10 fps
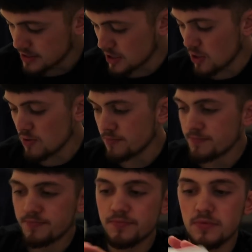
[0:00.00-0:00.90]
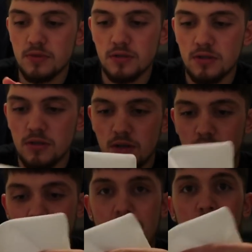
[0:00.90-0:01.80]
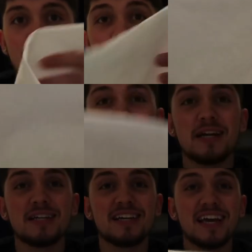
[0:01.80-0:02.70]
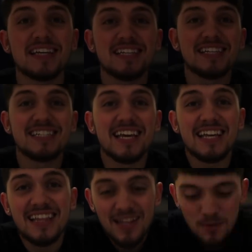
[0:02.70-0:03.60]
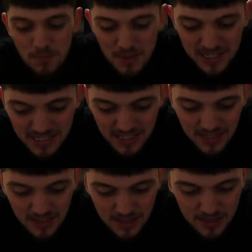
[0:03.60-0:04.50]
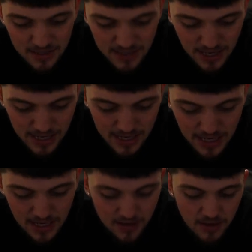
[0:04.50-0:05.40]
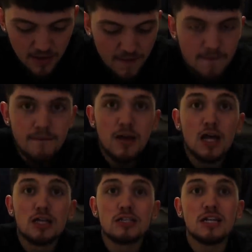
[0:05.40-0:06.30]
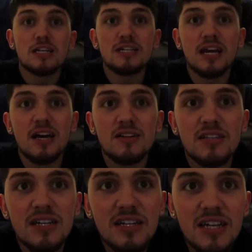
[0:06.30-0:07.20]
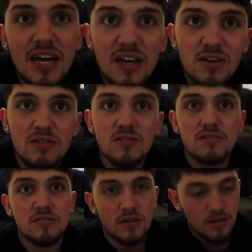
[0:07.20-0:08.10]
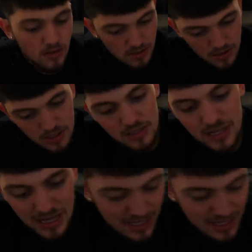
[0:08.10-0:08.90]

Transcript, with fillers: So, got my napkin here in case things get a little messy. Set it down. Set it down, set it down. Set